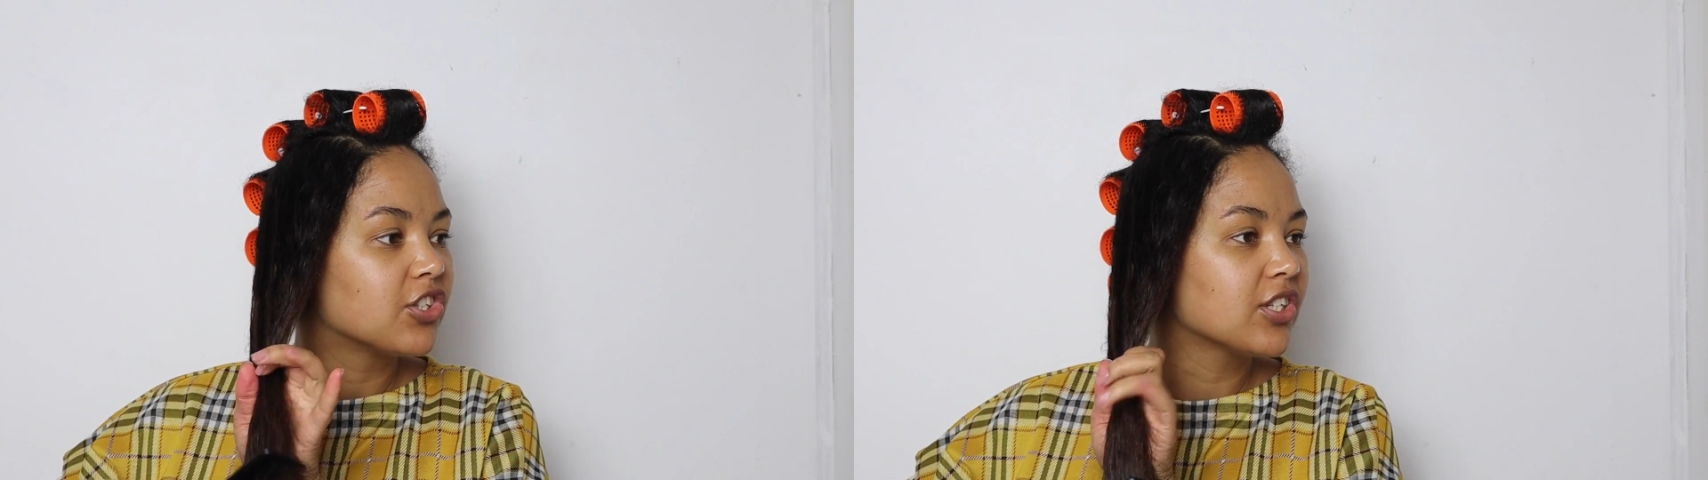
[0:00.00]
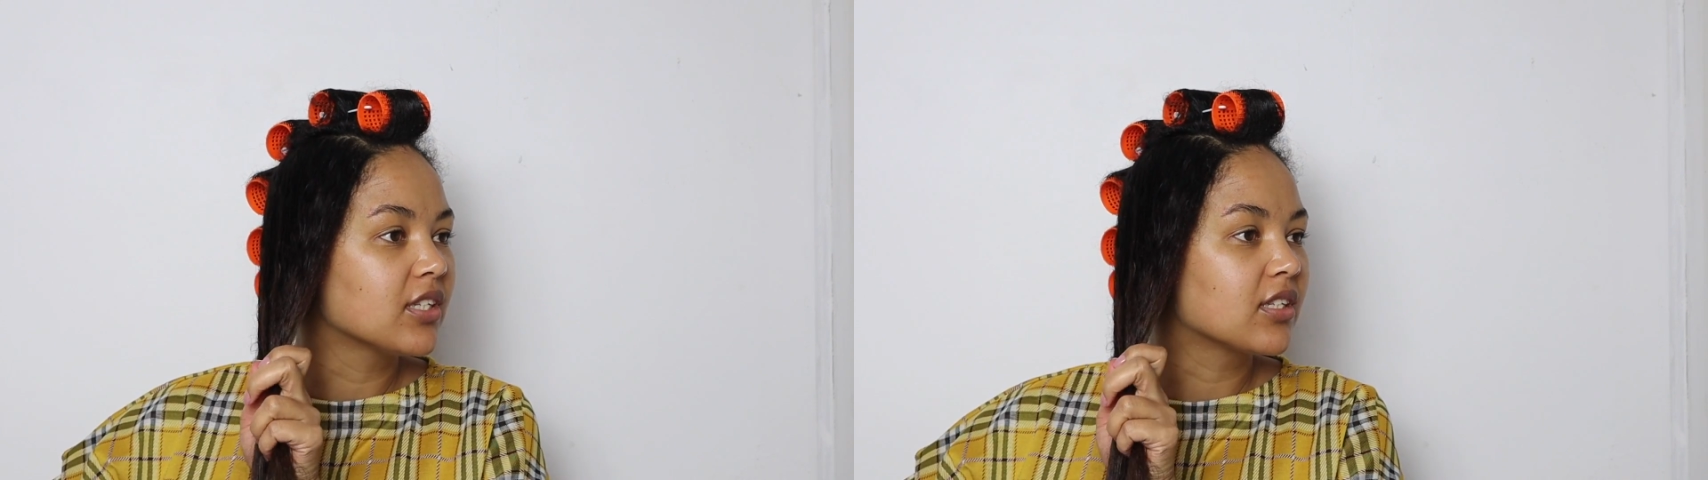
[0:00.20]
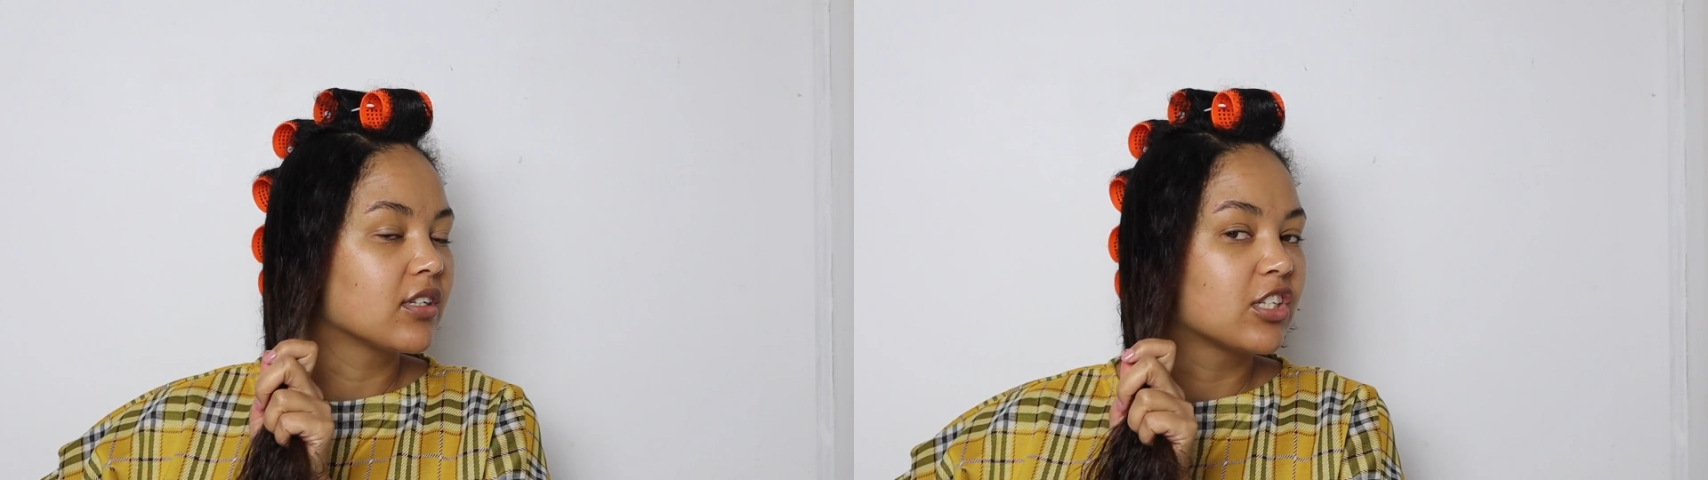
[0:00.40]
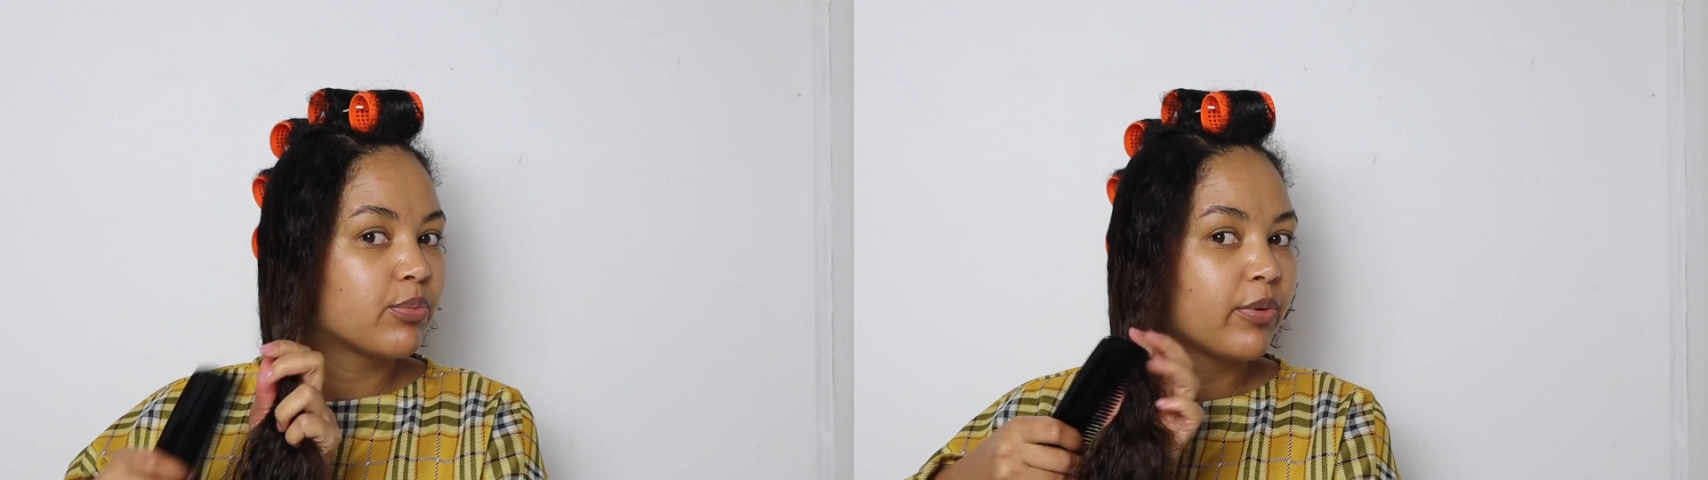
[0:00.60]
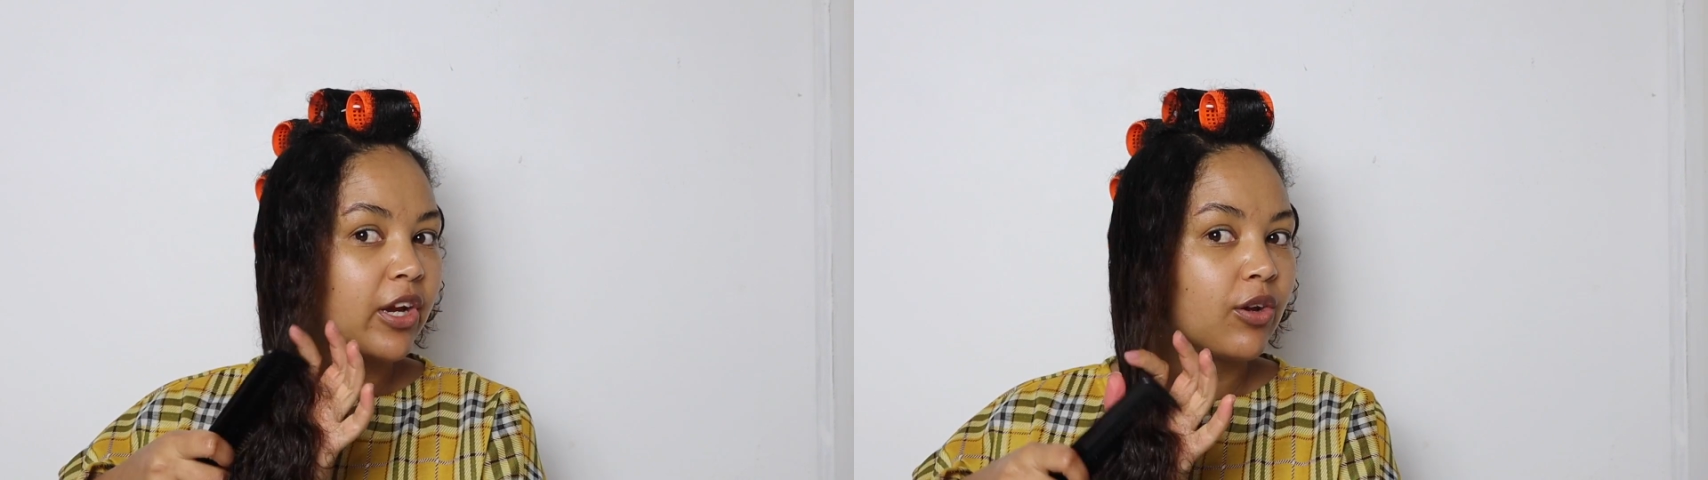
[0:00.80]
just
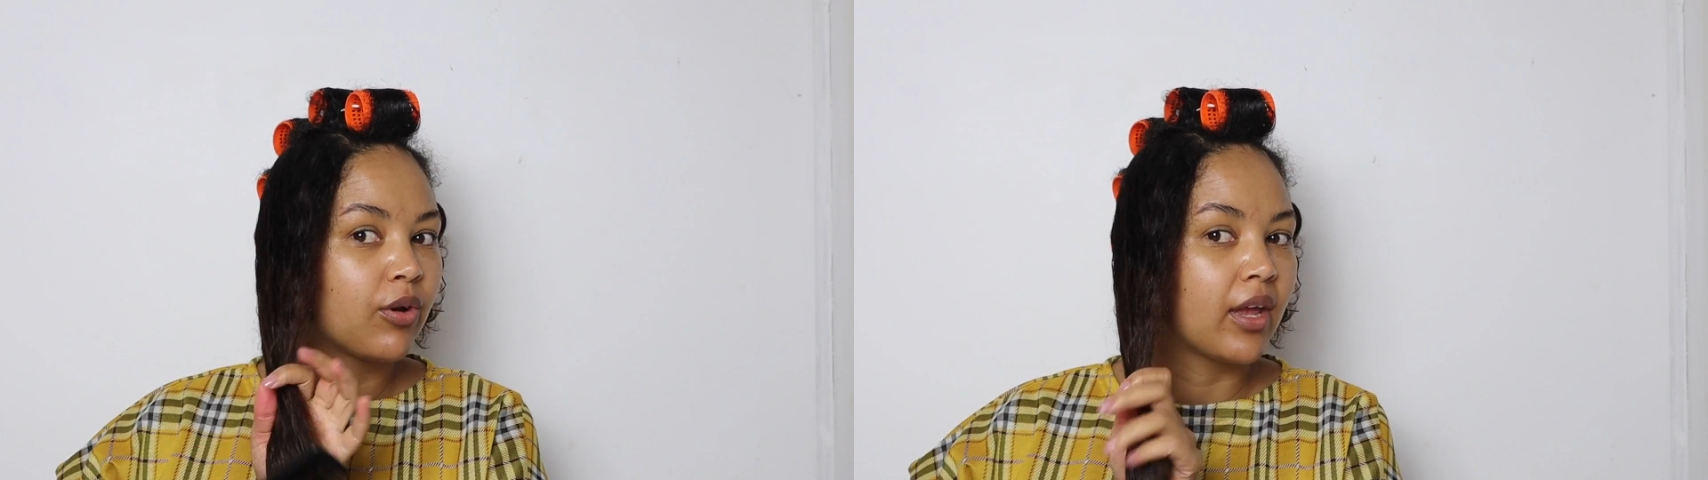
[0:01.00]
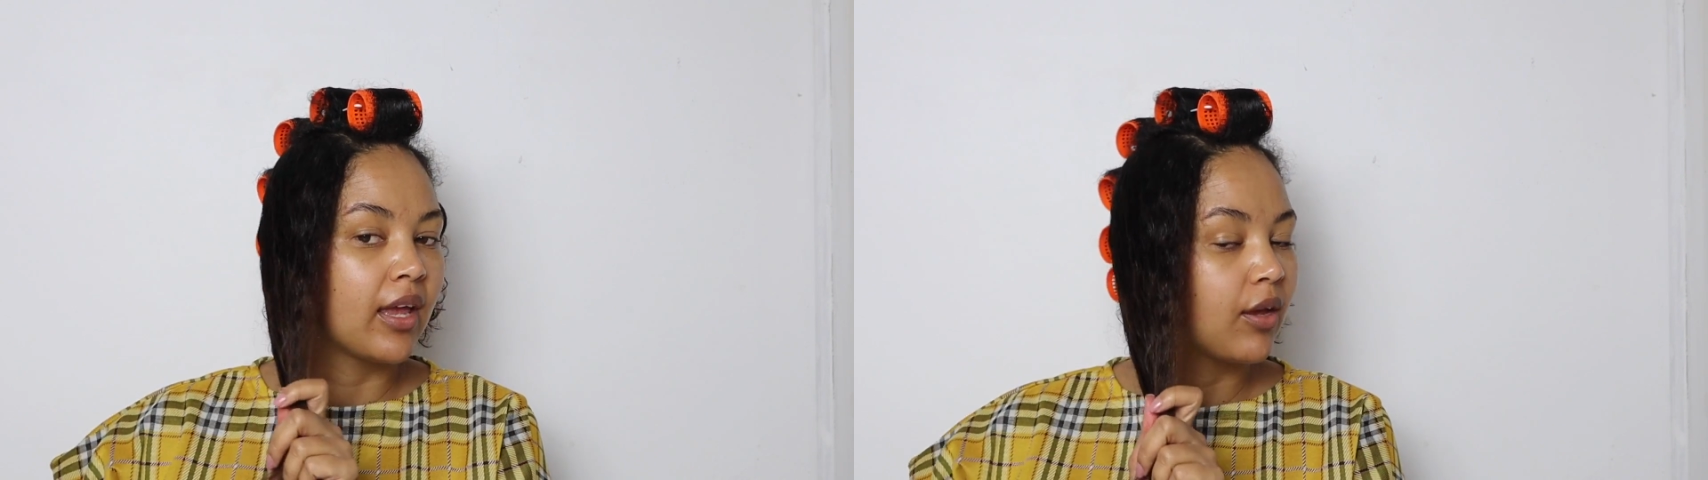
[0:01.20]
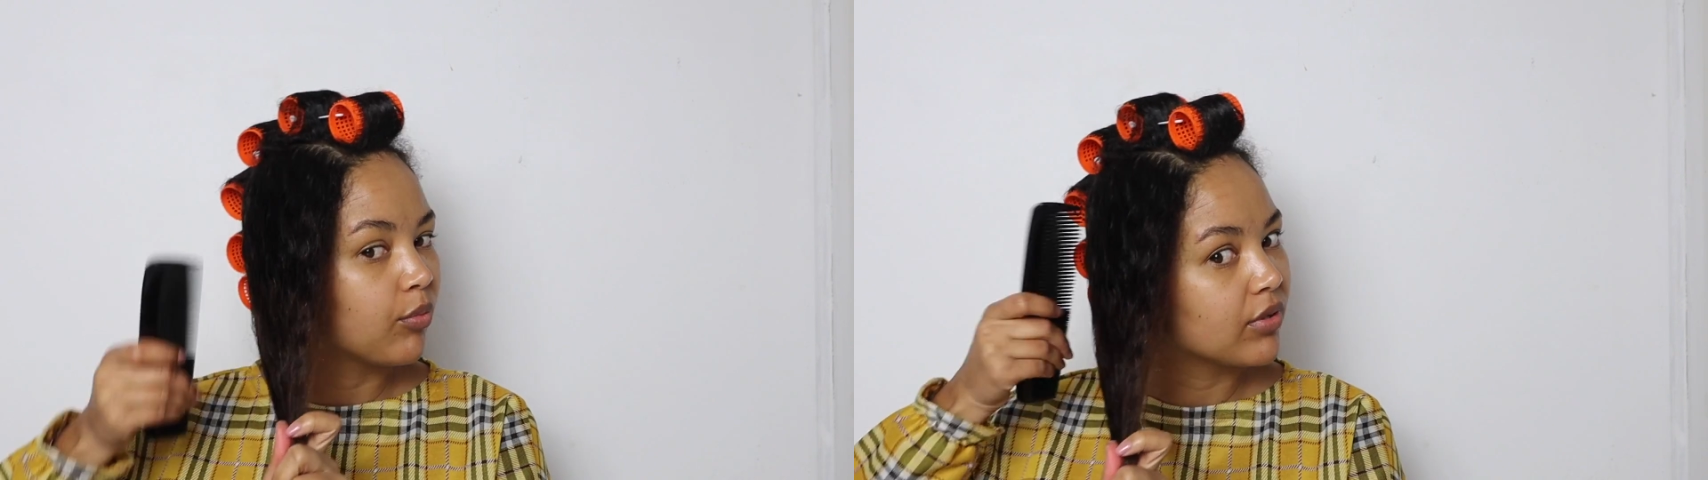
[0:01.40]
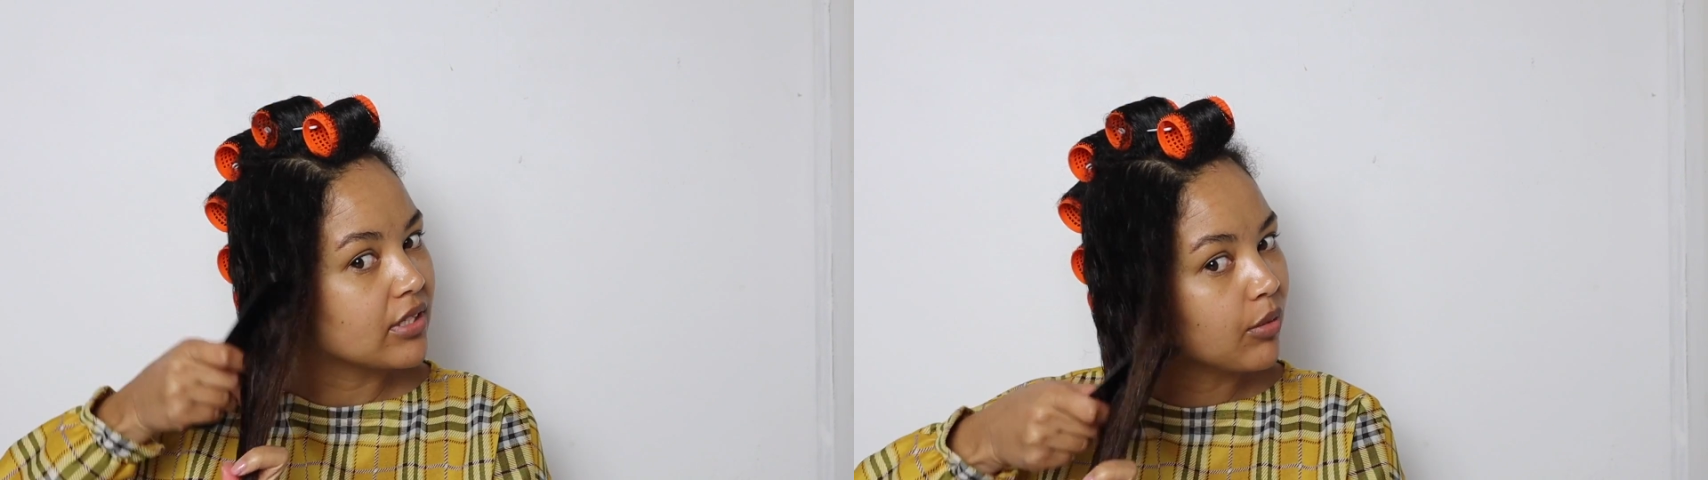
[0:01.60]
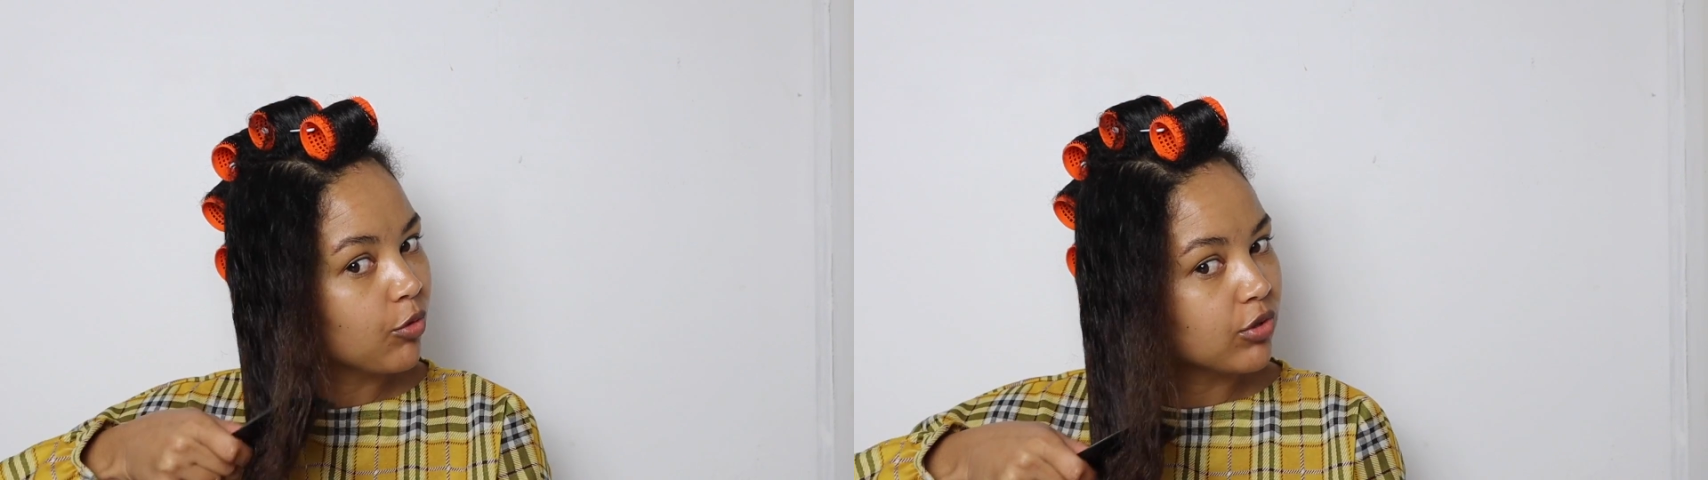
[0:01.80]
spray your hair with
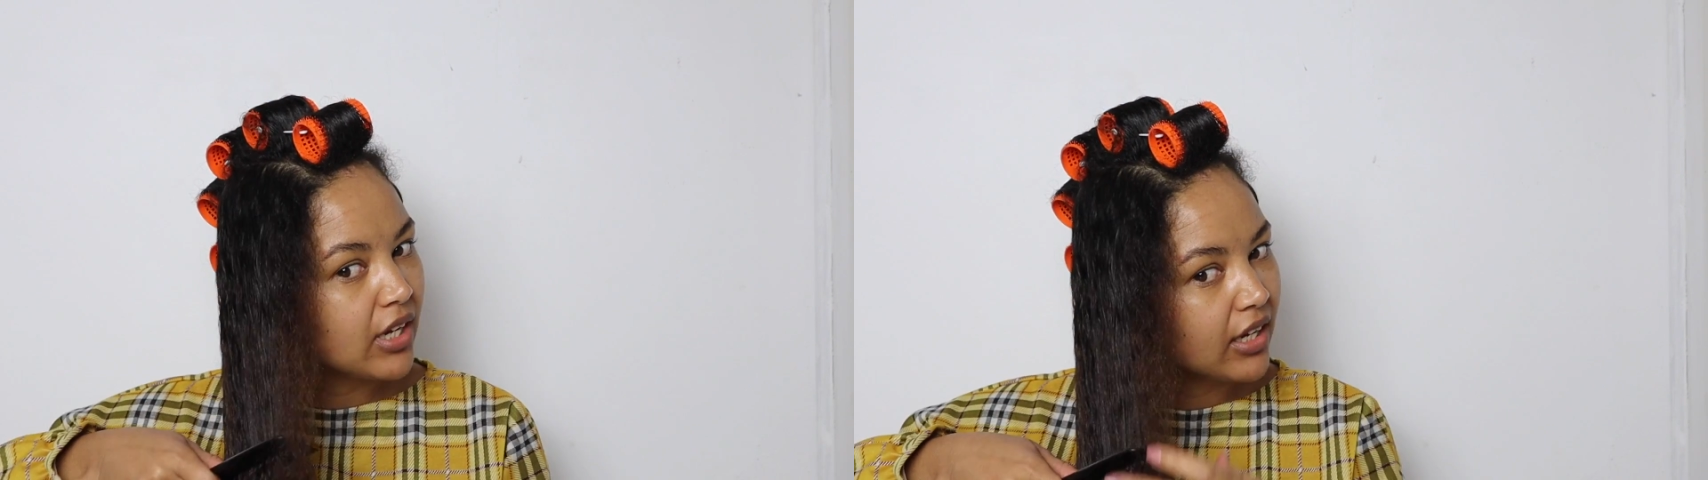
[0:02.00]
some water.